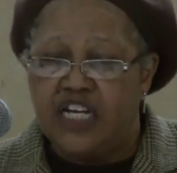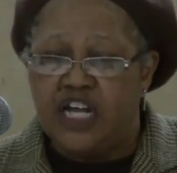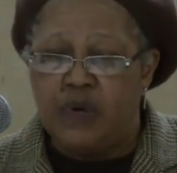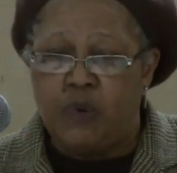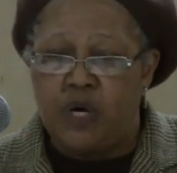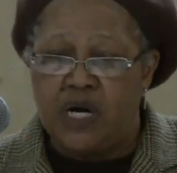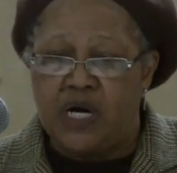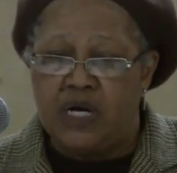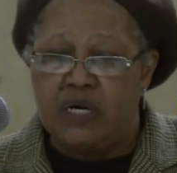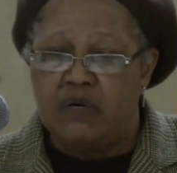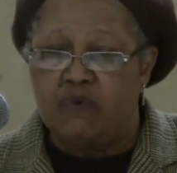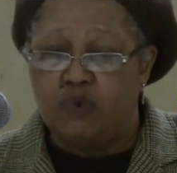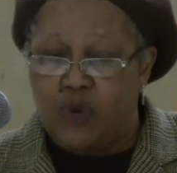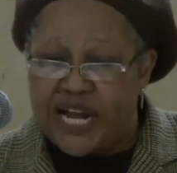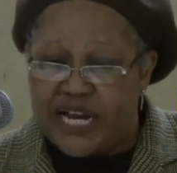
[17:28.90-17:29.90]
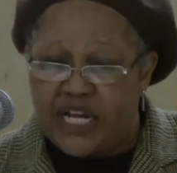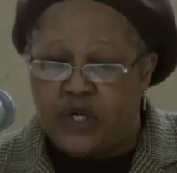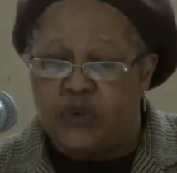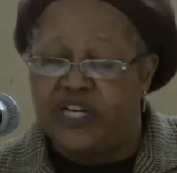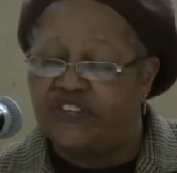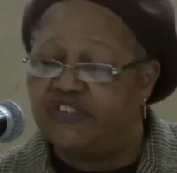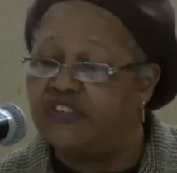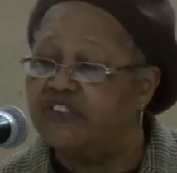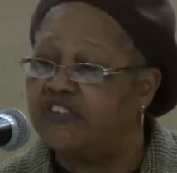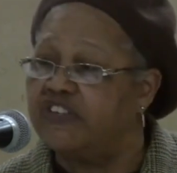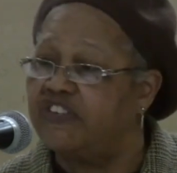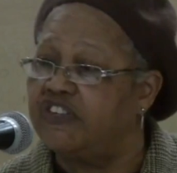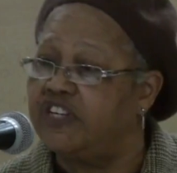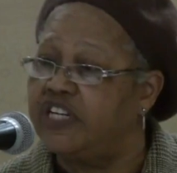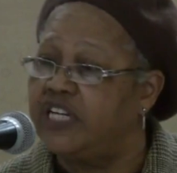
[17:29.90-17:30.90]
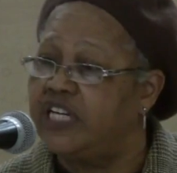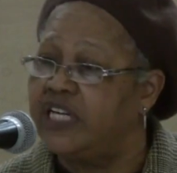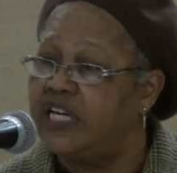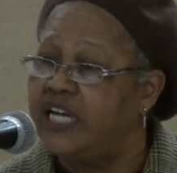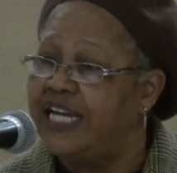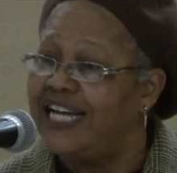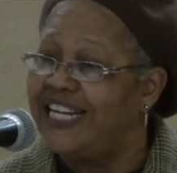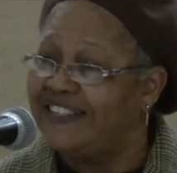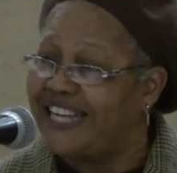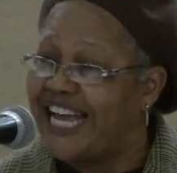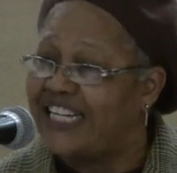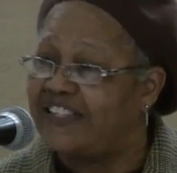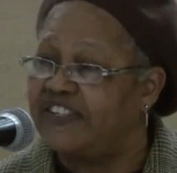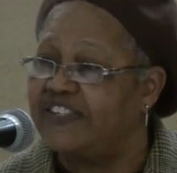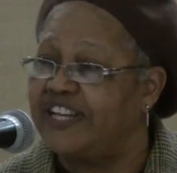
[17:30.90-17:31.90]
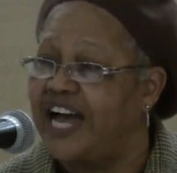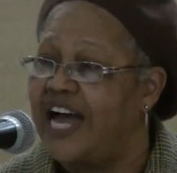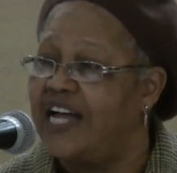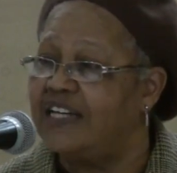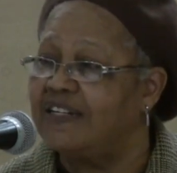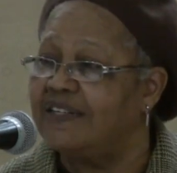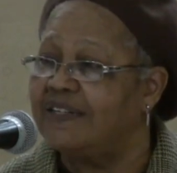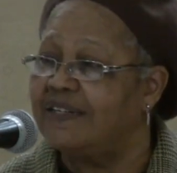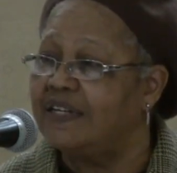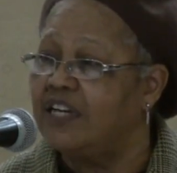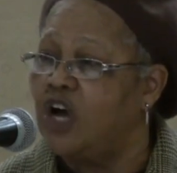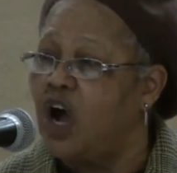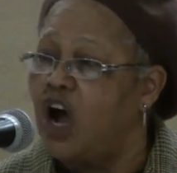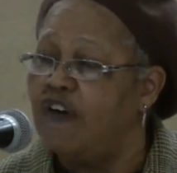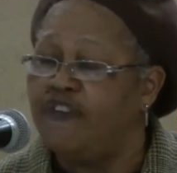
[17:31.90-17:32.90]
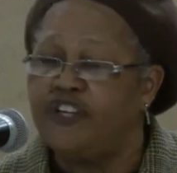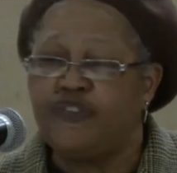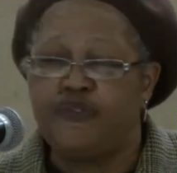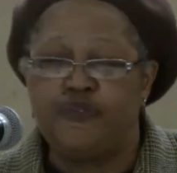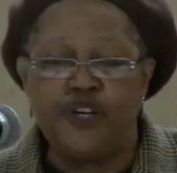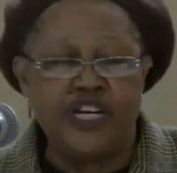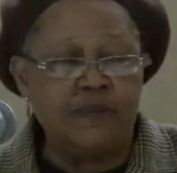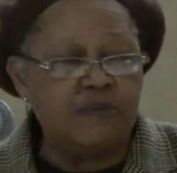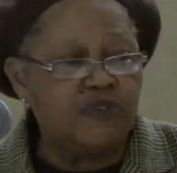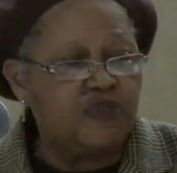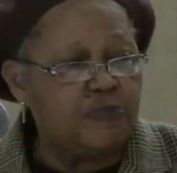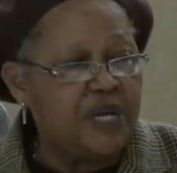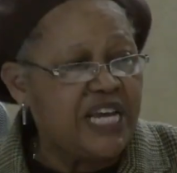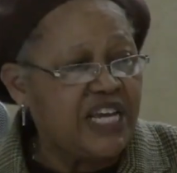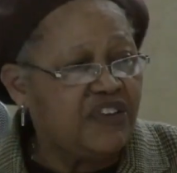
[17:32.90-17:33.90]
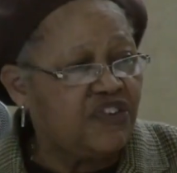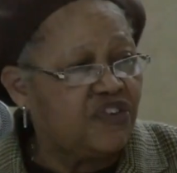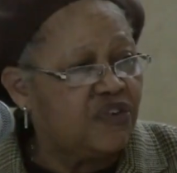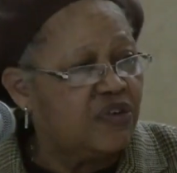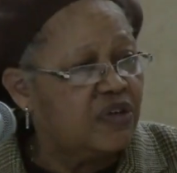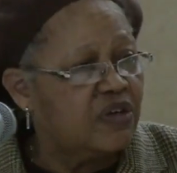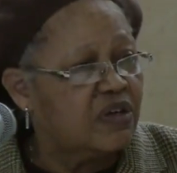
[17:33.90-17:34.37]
they were really questions concerning his exercise of his freedom of speech